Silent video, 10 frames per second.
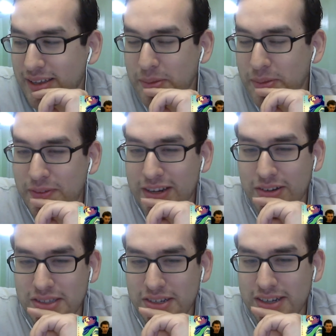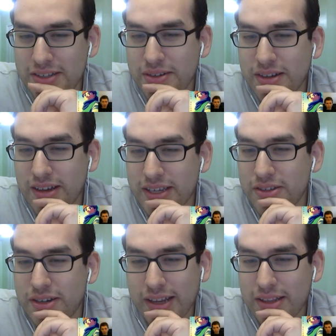But if you can learn how to use hockey,
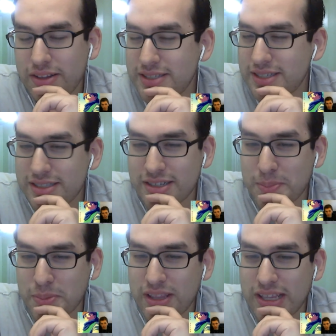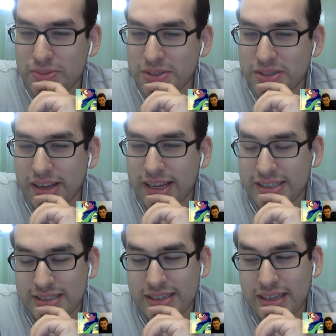learns just a couple things from the Straw
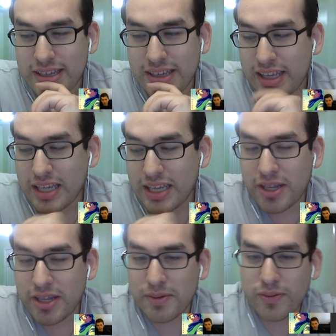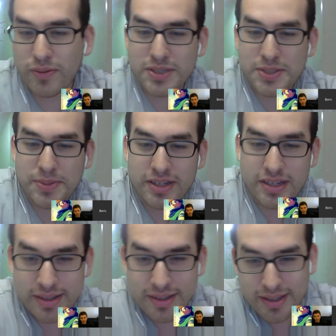Hats, you can become a force, man.
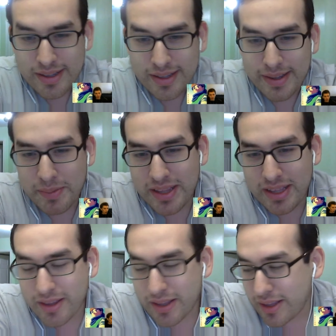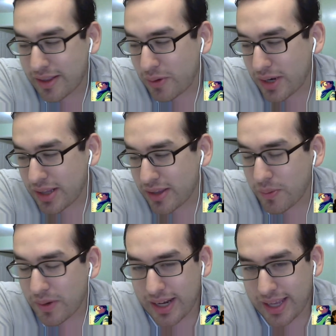I mean, the
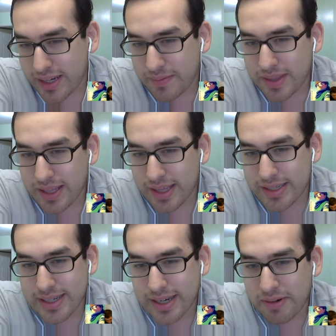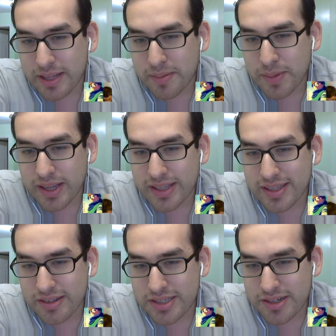one negative thing is he got wrecked by
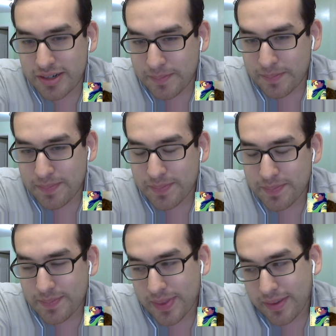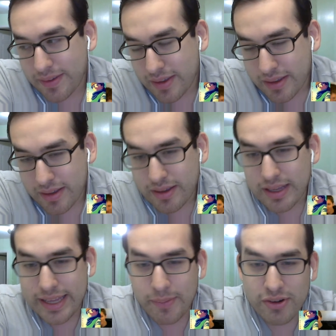Dillinger.
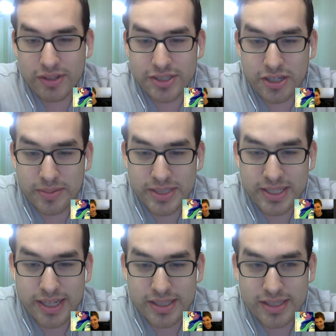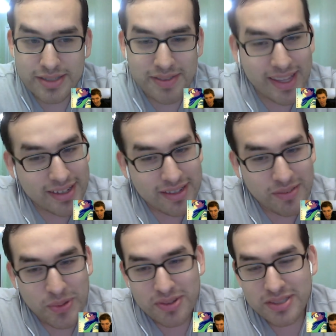Again, we don't know the circumstances of that.
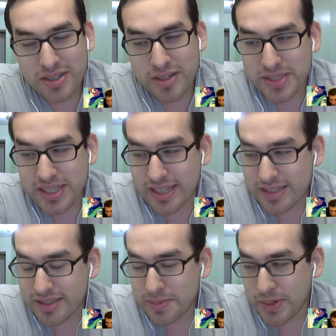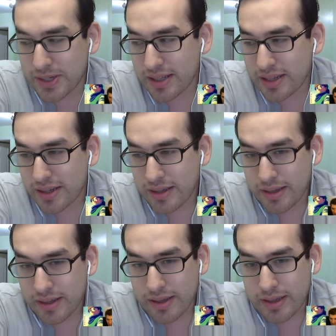We don't know the circumstances, but it